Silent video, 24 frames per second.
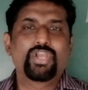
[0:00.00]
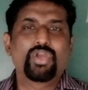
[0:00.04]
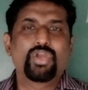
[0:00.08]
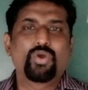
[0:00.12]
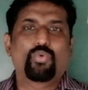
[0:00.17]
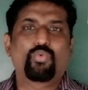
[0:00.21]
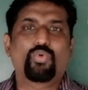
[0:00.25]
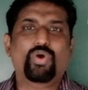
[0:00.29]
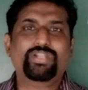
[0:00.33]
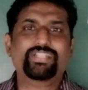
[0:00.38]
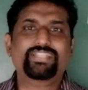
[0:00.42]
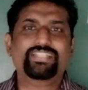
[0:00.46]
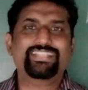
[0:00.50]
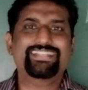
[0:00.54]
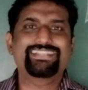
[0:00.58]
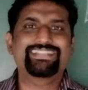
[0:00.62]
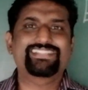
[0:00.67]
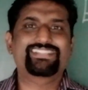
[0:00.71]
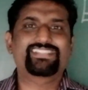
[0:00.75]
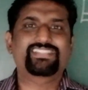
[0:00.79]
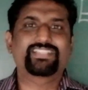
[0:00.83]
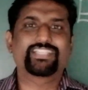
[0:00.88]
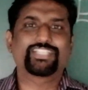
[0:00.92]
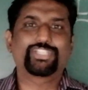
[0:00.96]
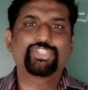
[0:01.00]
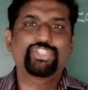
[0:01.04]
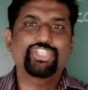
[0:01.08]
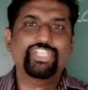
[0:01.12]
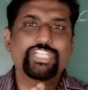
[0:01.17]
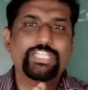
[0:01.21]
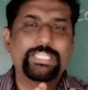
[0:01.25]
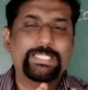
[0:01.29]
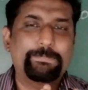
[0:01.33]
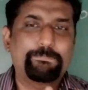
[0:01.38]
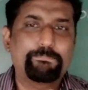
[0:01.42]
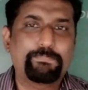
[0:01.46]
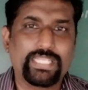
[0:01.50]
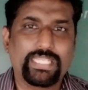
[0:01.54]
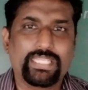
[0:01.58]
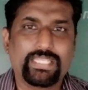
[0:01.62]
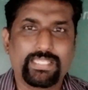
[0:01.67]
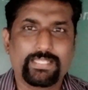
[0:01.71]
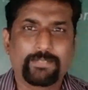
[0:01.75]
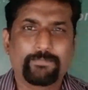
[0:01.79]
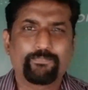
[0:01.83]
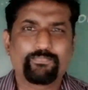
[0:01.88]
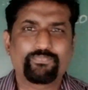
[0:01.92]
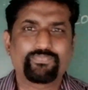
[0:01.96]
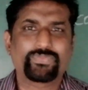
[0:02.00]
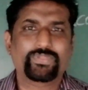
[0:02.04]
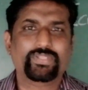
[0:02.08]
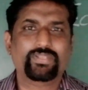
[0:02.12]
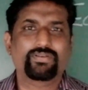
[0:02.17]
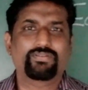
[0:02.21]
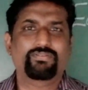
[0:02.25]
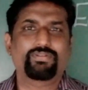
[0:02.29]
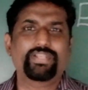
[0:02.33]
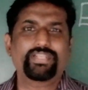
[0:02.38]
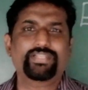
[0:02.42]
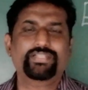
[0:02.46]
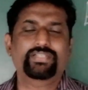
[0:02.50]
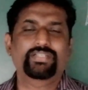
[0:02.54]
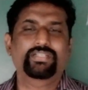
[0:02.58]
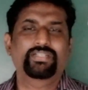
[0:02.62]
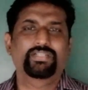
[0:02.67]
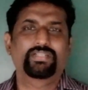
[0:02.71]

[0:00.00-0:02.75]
what is the GDP, right?